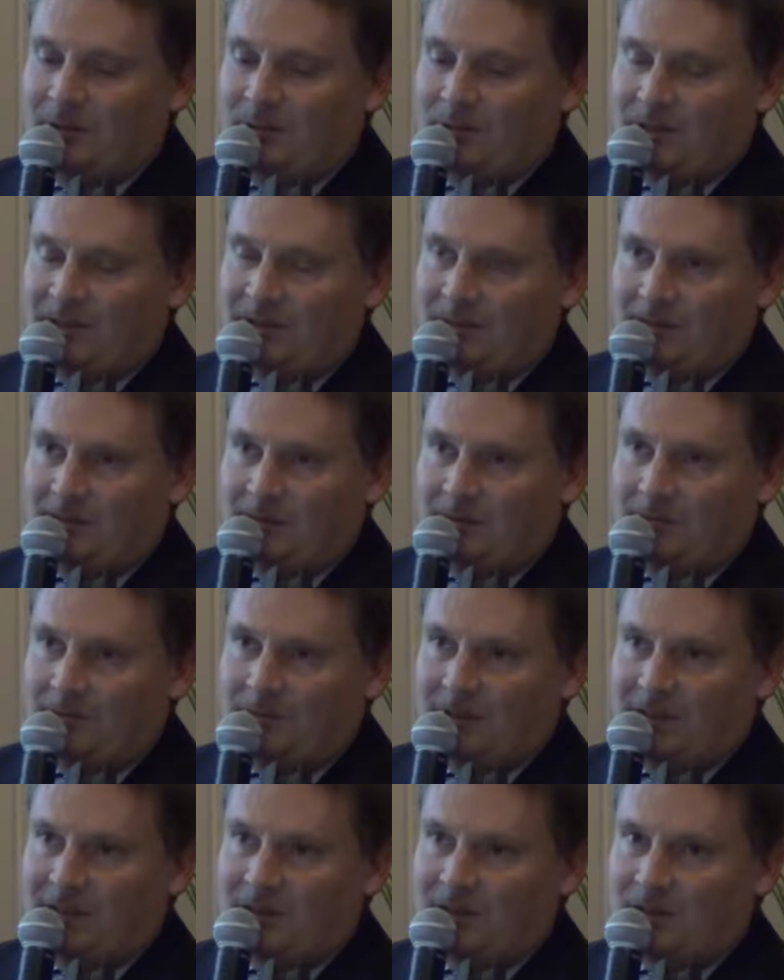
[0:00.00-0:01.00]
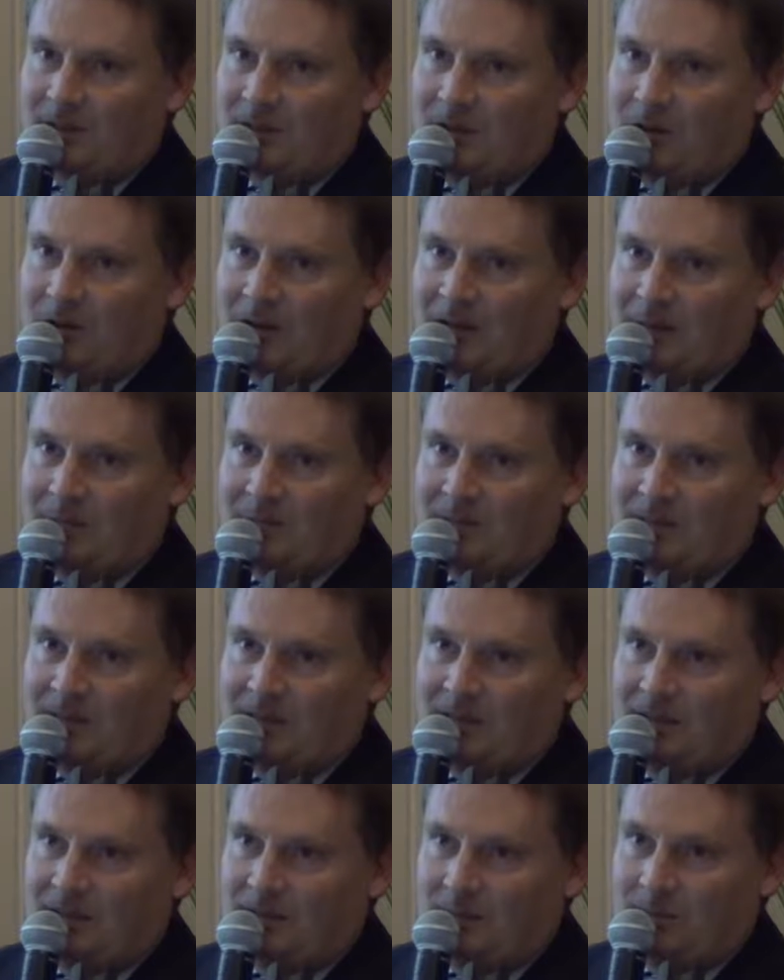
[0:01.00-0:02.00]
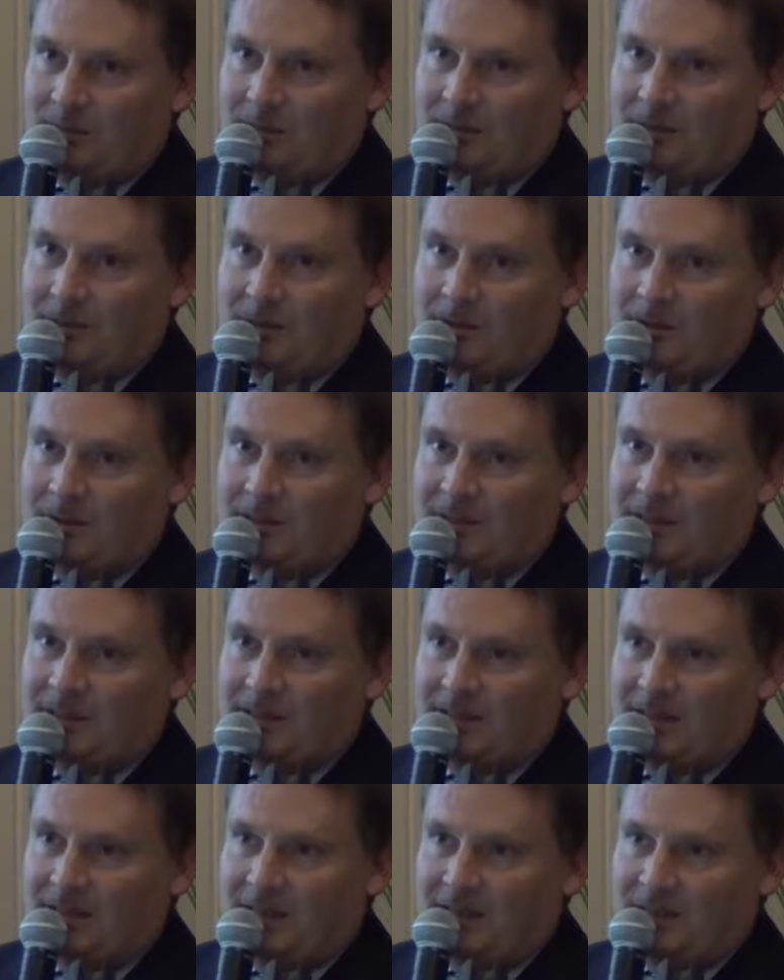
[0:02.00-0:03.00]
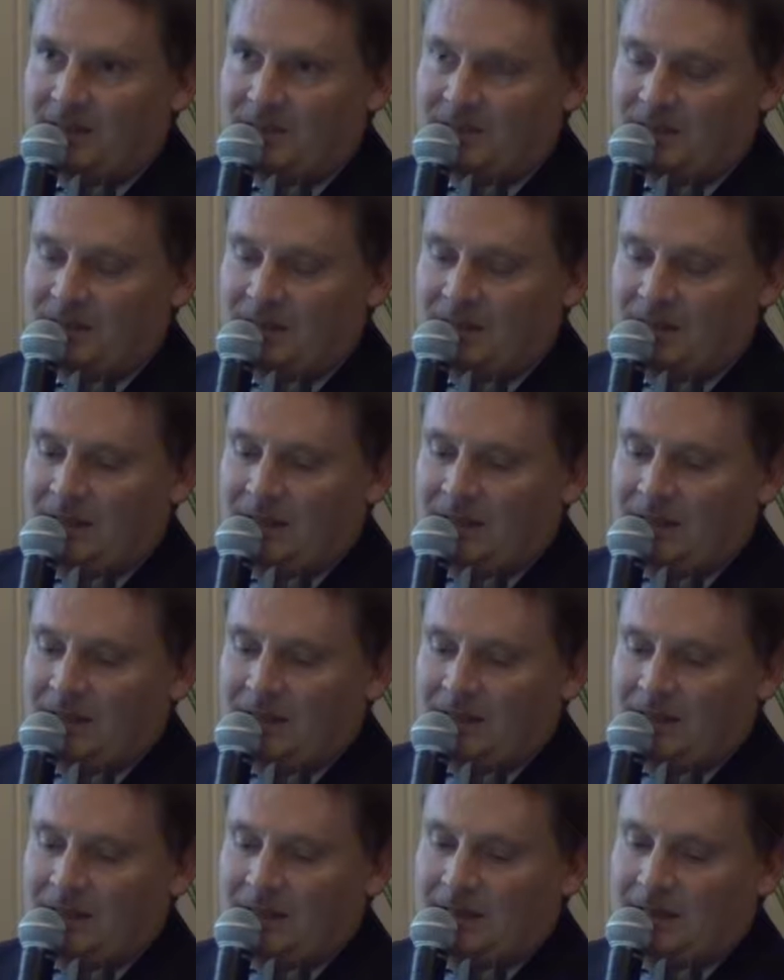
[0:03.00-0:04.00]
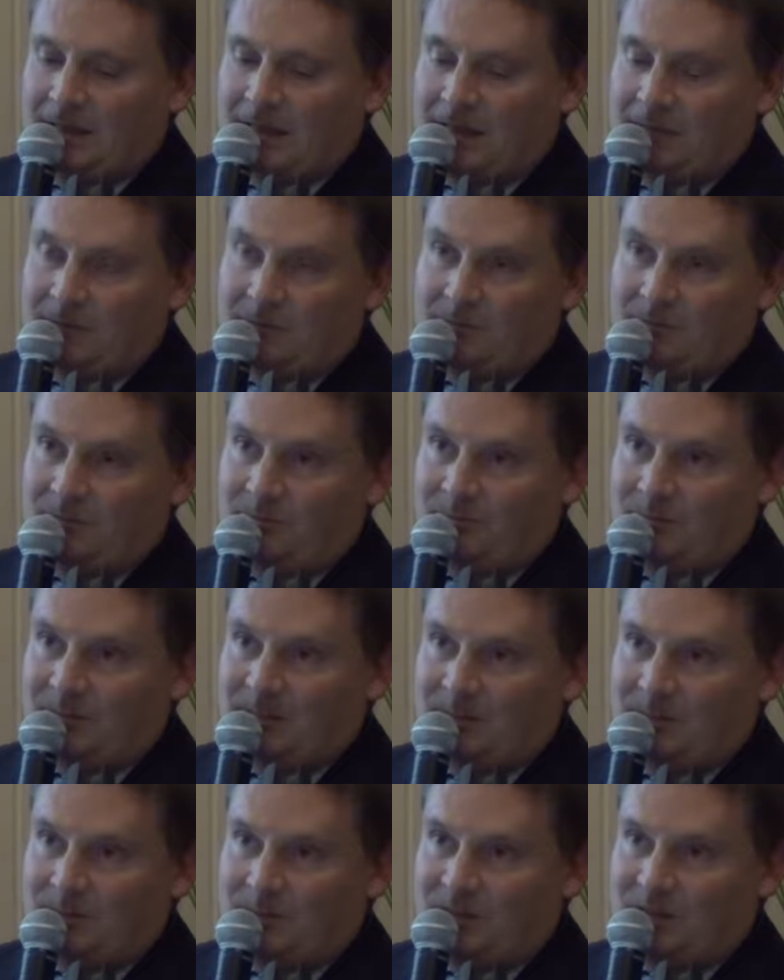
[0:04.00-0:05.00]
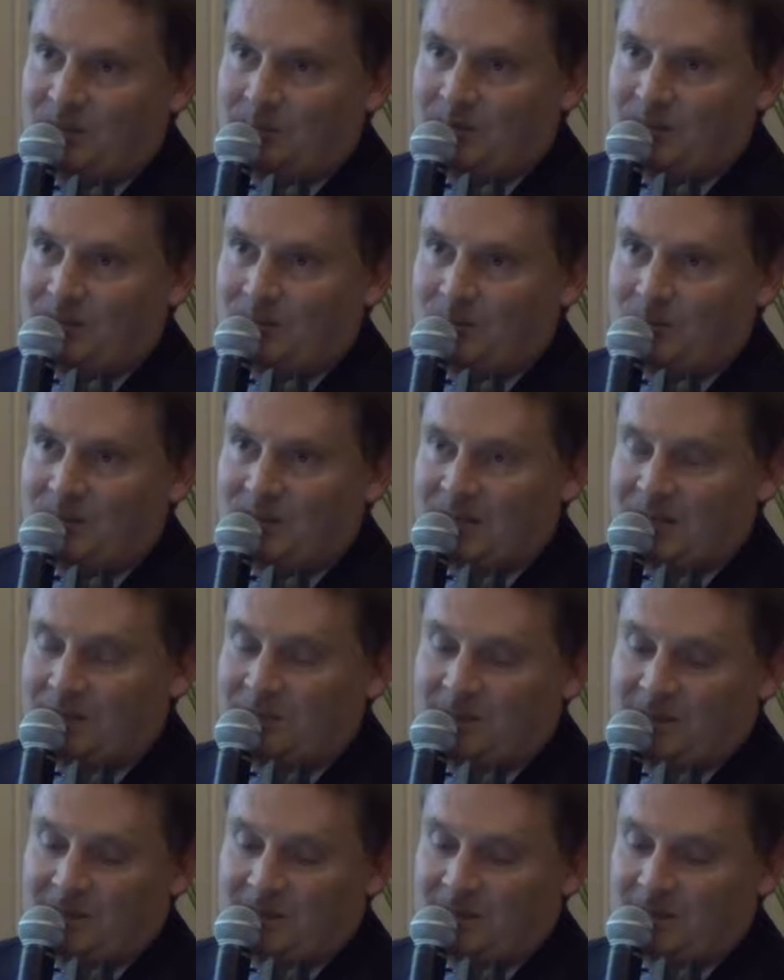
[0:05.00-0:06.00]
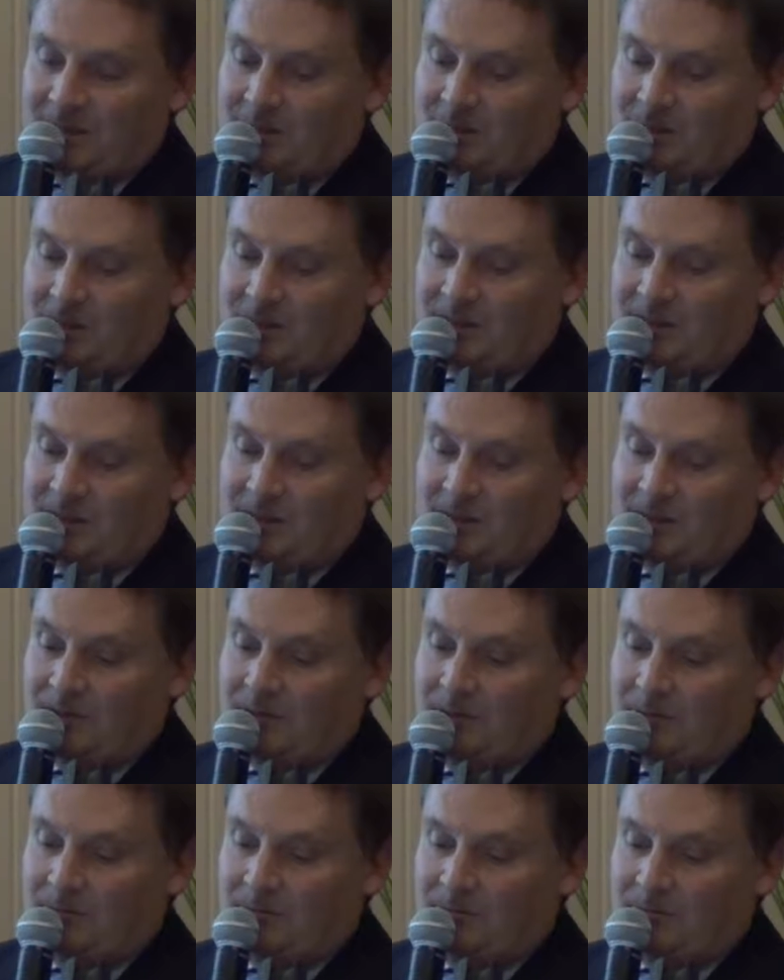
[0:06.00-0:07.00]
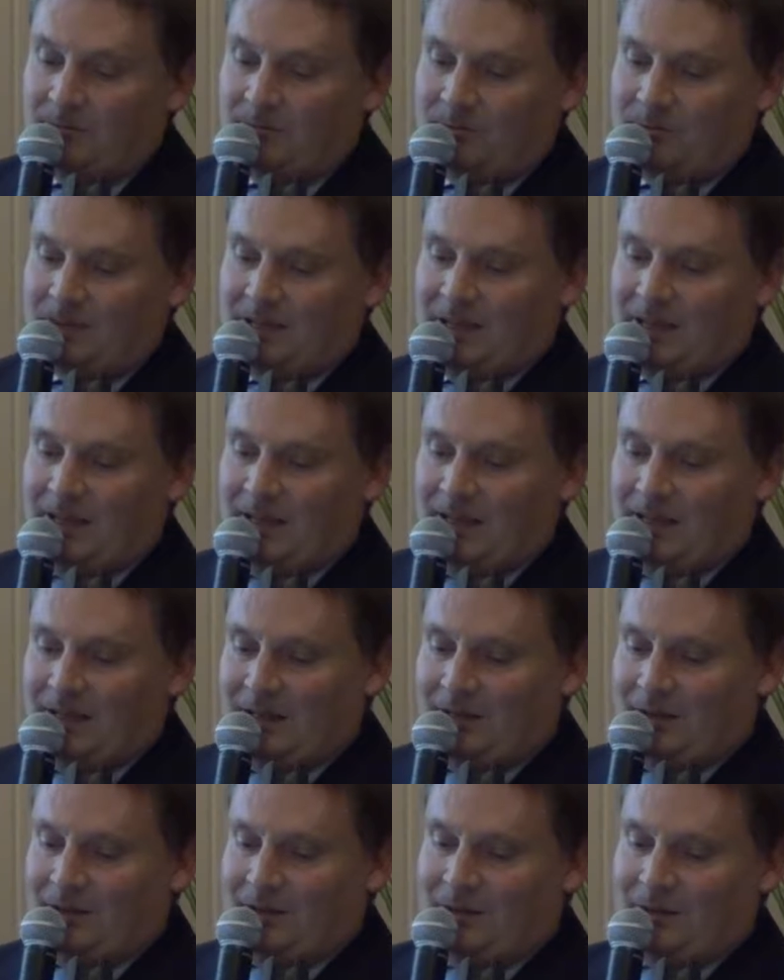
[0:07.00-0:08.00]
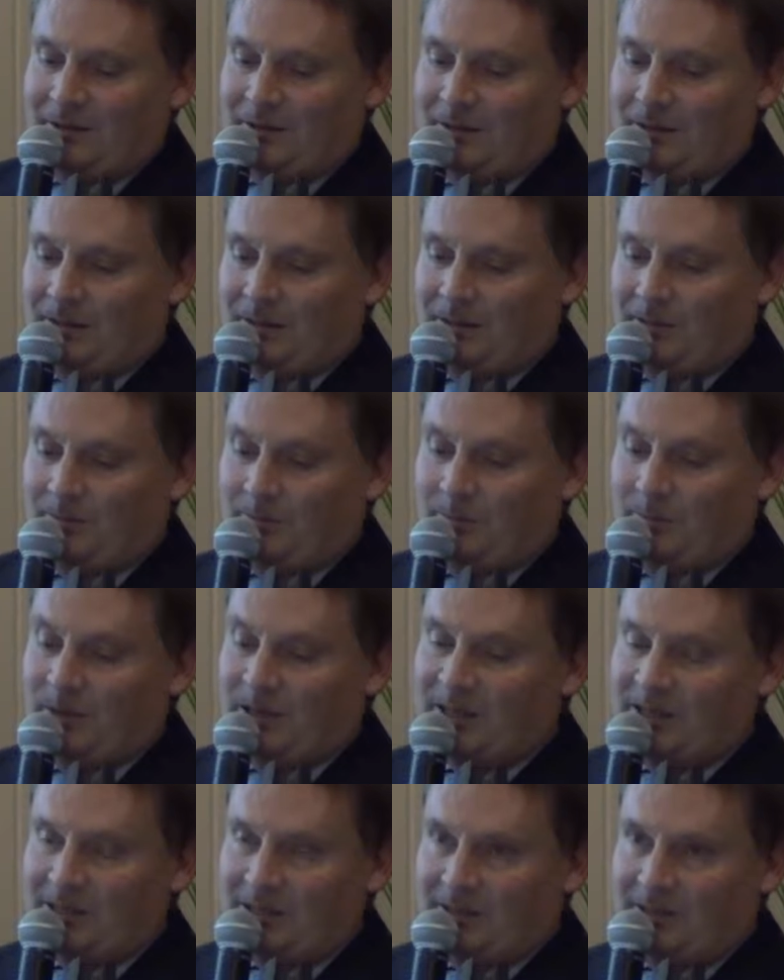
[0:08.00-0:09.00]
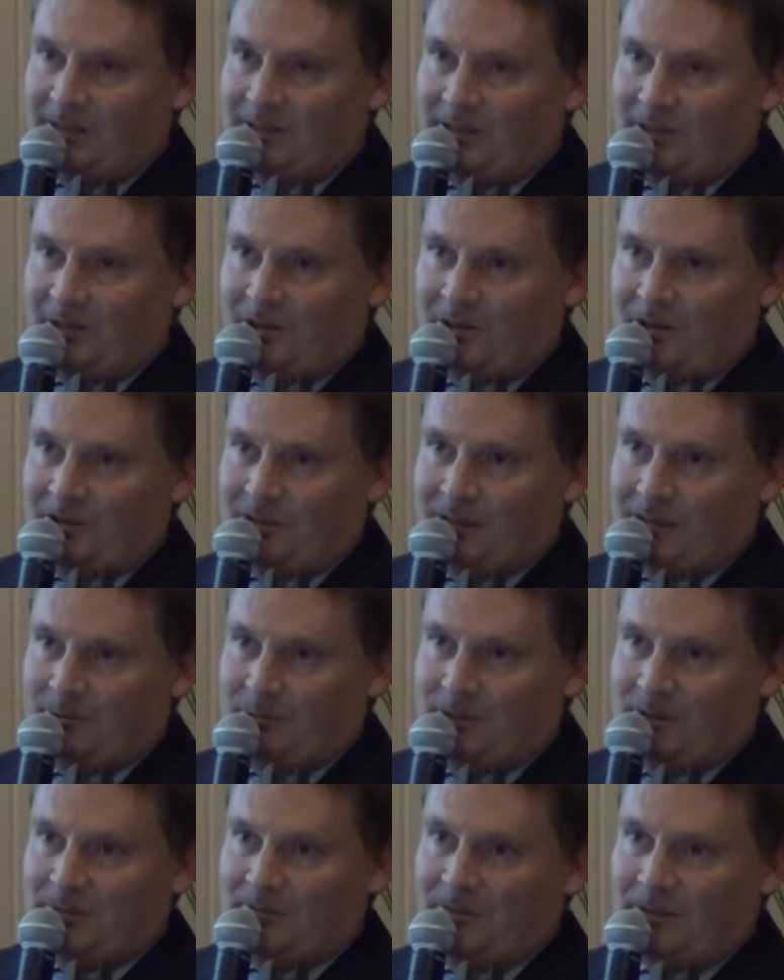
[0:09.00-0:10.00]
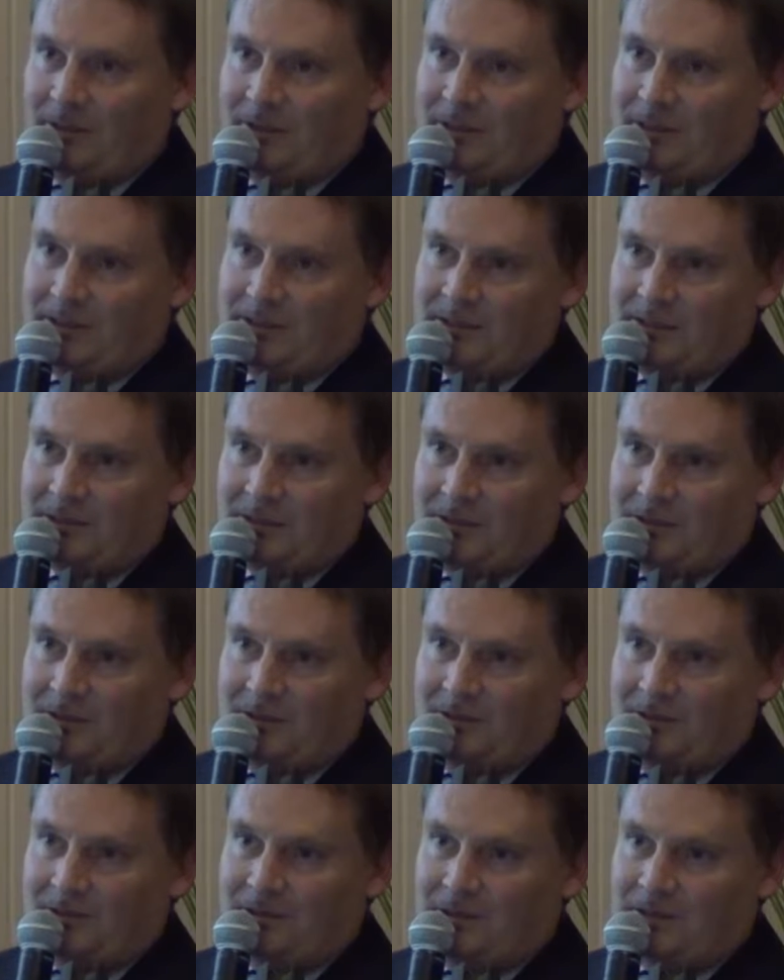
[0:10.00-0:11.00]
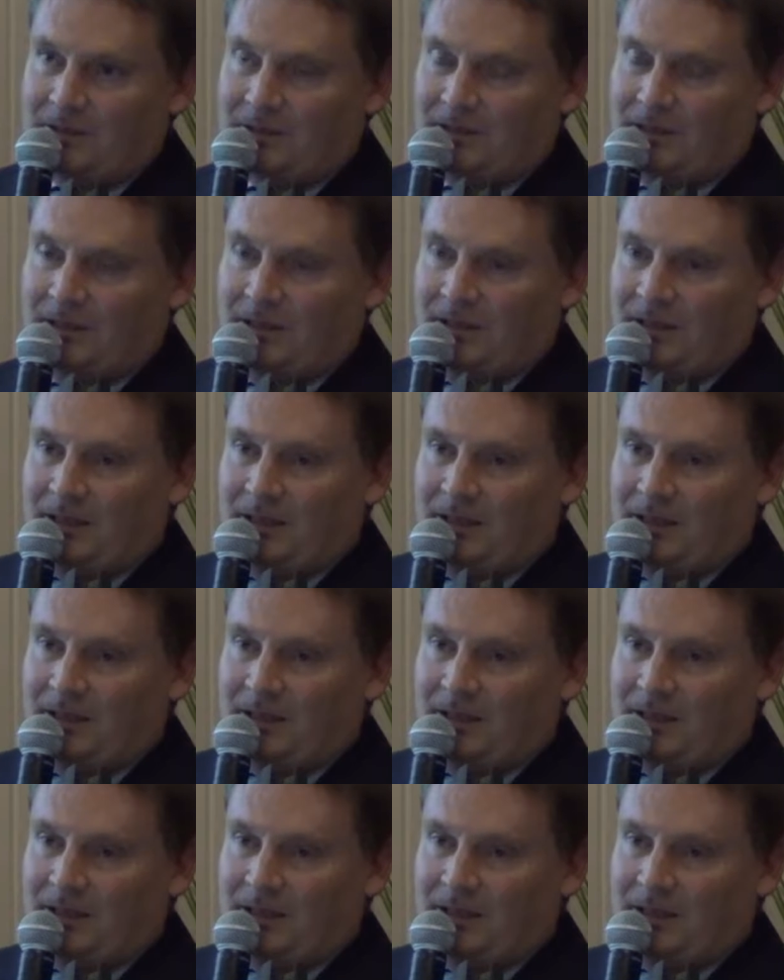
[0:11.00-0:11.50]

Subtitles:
whether inflation's going up or down, there'd be a lot of indicators then, and plus measurements of what's happening in the economy. So the monetary authority will advise the Congress,